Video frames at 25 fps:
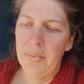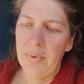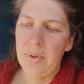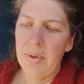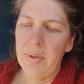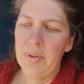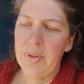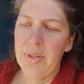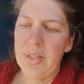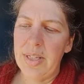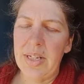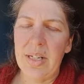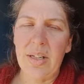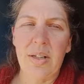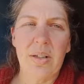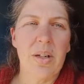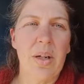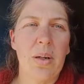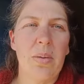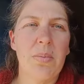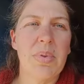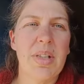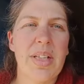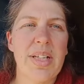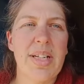I'm still
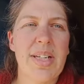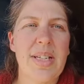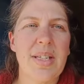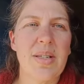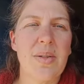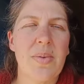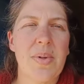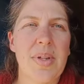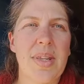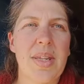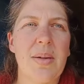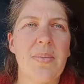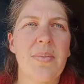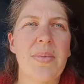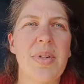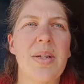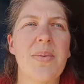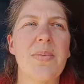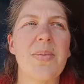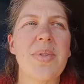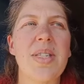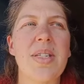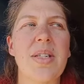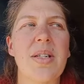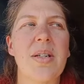not pleased with him, and
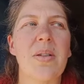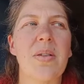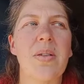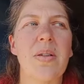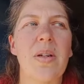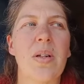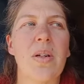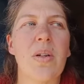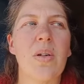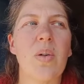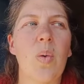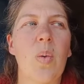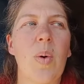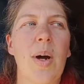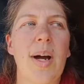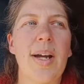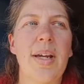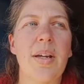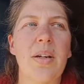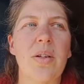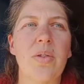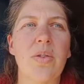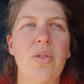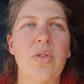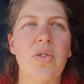I'm still not
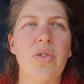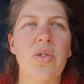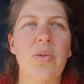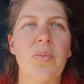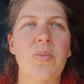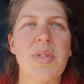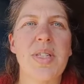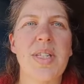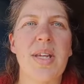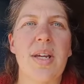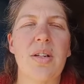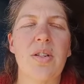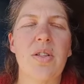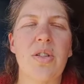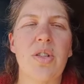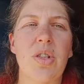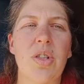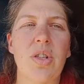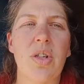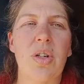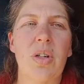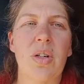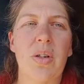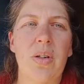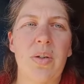quite 100%
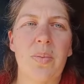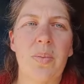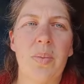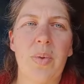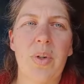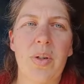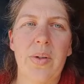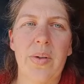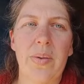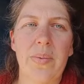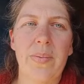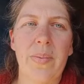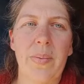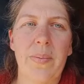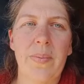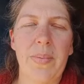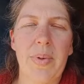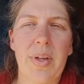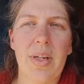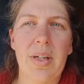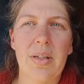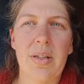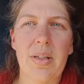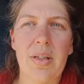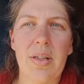sure on what
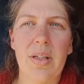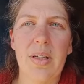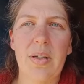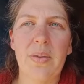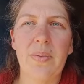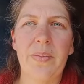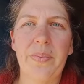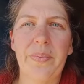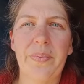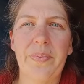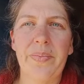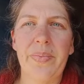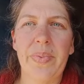I'm going to do,